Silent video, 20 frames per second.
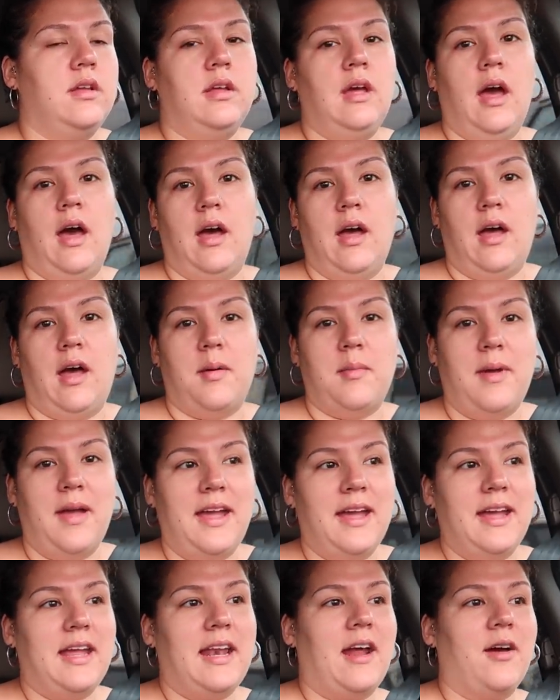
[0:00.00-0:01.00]
yeah, I'm
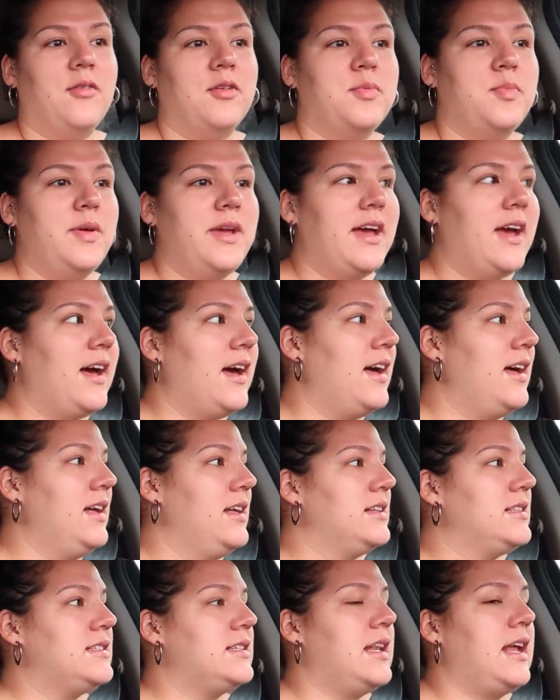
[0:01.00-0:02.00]
hanging out with Bia
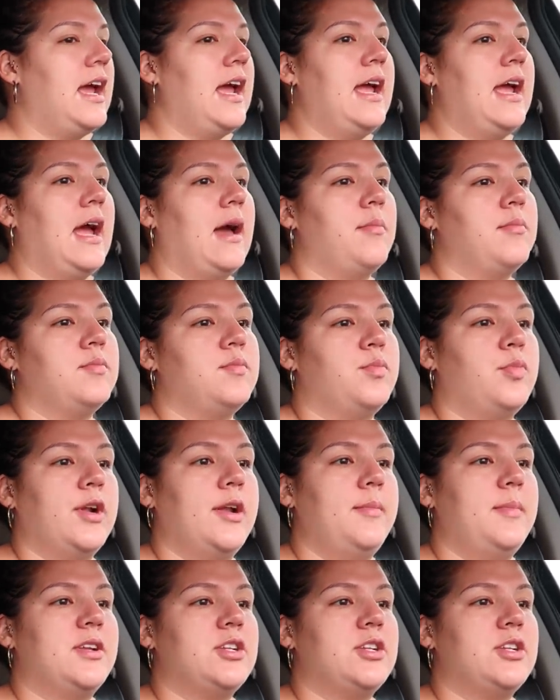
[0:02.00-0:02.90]
today. I'm pretty